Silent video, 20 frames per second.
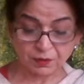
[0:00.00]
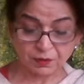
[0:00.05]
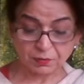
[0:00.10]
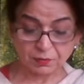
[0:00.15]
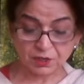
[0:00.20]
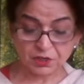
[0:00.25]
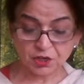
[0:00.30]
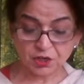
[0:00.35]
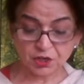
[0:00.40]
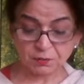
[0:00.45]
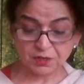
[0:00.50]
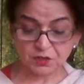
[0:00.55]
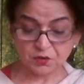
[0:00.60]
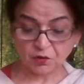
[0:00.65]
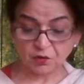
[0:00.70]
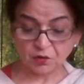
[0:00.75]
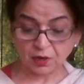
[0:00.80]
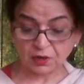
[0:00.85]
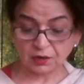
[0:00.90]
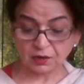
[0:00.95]
Bhisham has
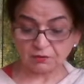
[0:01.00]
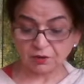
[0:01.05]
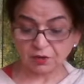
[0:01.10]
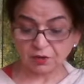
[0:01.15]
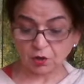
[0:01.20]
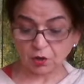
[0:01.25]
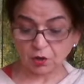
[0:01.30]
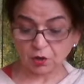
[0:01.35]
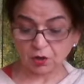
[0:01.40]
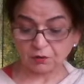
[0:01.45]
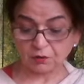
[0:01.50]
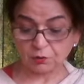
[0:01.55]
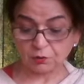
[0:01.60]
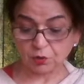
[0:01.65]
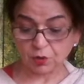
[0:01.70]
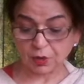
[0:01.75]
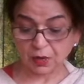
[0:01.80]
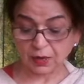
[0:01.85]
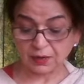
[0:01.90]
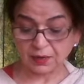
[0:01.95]
fallen when all of
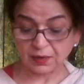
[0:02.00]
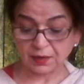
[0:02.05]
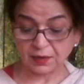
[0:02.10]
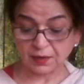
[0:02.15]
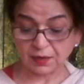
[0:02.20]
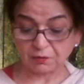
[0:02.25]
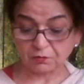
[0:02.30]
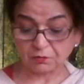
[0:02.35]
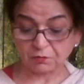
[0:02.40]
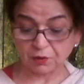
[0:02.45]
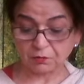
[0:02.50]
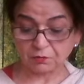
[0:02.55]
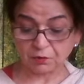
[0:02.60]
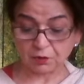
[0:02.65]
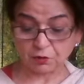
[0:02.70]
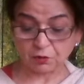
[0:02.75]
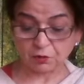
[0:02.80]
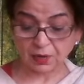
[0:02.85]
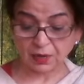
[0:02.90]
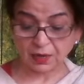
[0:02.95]
you guarded him
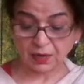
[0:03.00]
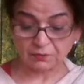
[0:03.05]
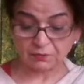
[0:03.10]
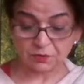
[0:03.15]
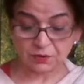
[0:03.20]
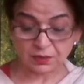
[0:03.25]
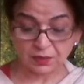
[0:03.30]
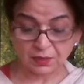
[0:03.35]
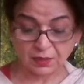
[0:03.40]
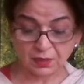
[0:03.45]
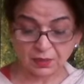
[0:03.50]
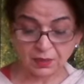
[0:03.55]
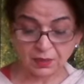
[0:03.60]
with your lives.